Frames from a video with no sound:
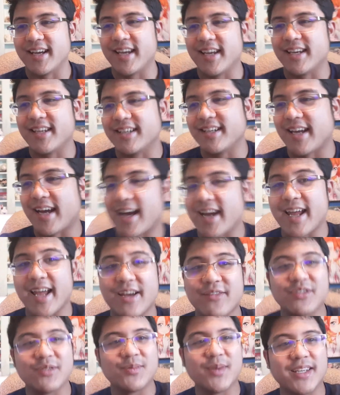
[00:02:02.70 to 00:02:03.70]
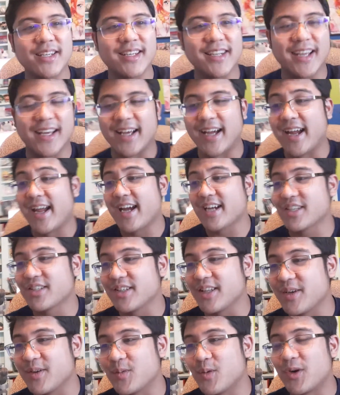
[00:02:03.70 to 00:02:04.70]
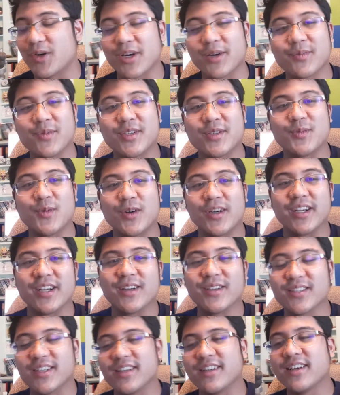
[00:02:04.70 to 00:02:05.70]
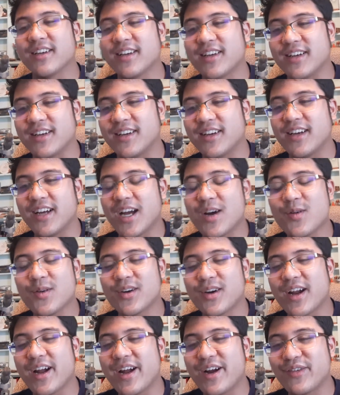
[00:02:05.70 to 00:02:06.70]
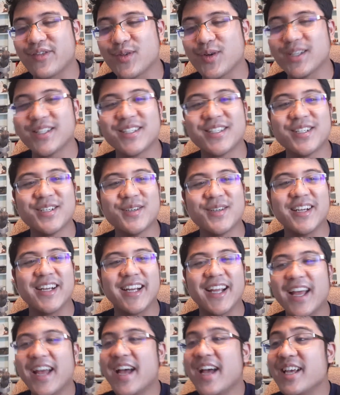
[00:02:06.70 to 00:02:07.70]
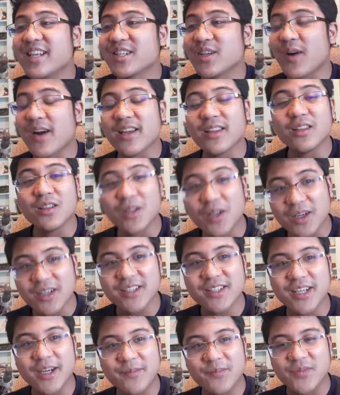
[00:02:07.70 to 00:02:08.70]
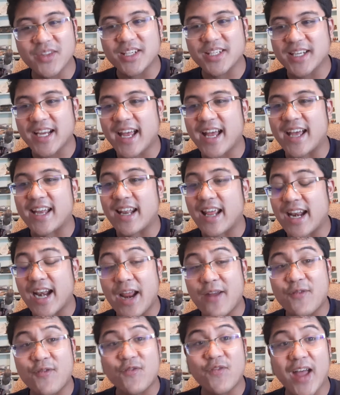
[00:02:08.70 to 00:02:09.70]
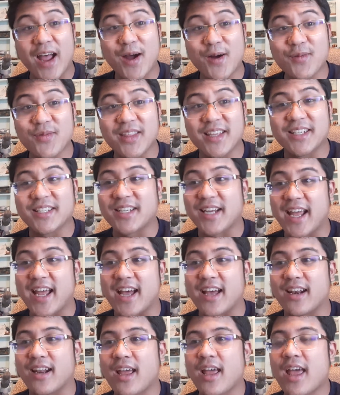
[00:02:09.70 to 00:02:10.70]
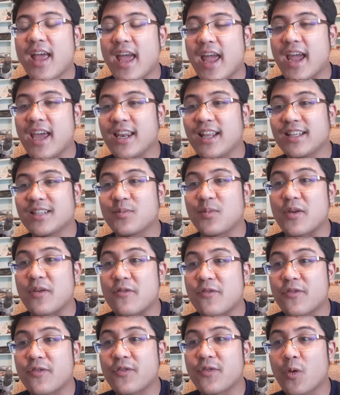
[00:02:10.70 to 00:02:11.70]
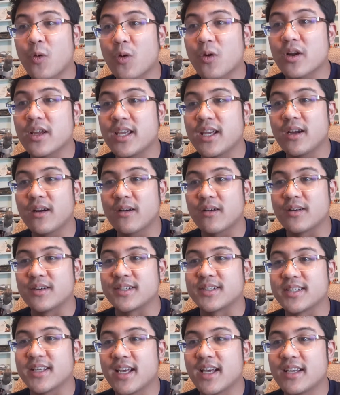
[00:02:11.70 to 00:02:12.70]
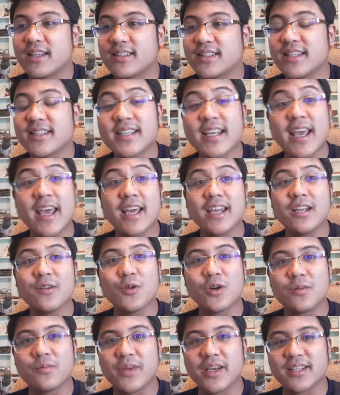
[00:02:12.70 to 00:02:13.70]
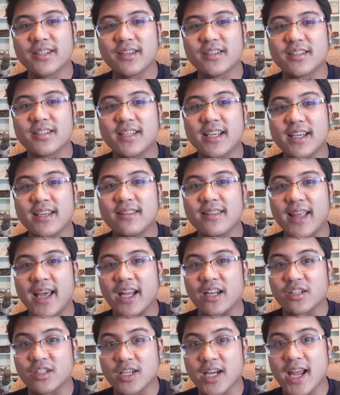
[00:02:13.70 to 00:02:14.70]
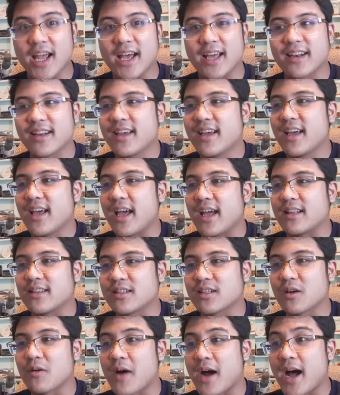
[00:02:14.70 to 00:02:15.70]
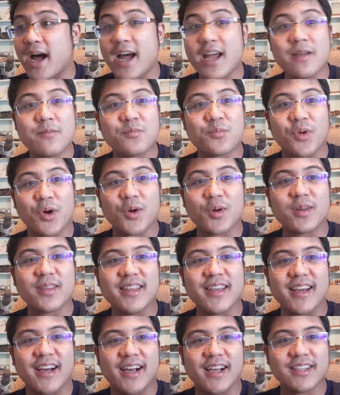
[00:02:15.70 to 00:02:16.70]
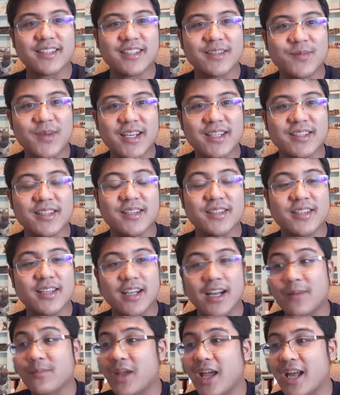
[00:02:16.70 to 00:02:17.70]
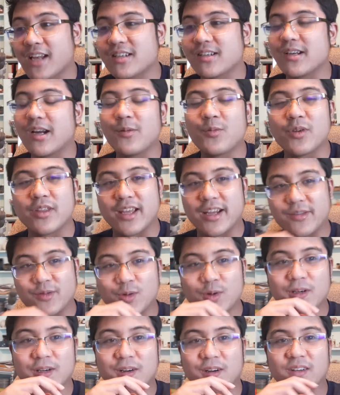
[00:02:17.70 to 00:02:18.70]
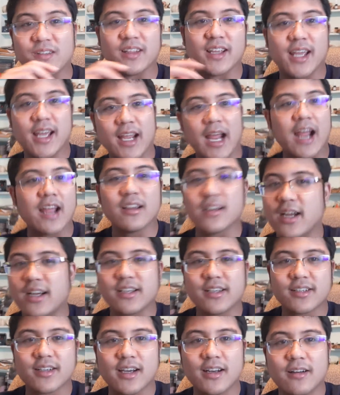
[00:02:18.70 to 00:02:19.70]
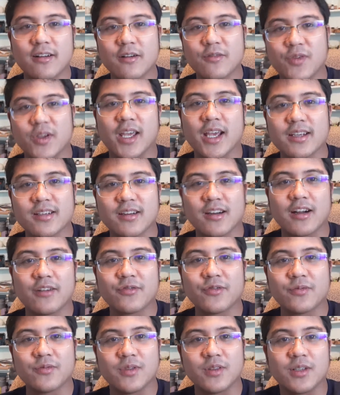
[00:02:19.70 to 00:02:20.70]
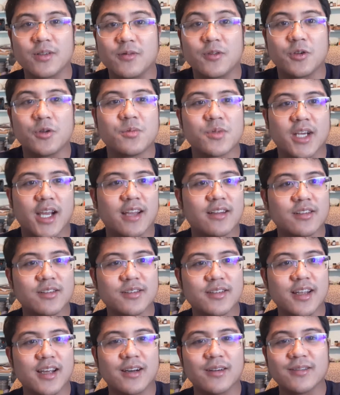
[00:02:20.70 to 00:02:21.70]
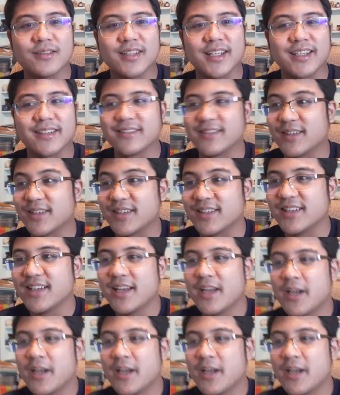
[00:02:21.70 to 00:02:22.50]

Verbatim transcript: and I haven't been, I actually woke up this morning, I was like, huh, I wonder how everyone's doing. So I looked up the chat and I found the chat, and it's been four years since anyone messaged in that chat. And so I broke the ice and messaged, and I'm catching up with everyone currently. Heck, I, I just got a notification off the group chat just now. Like, uh,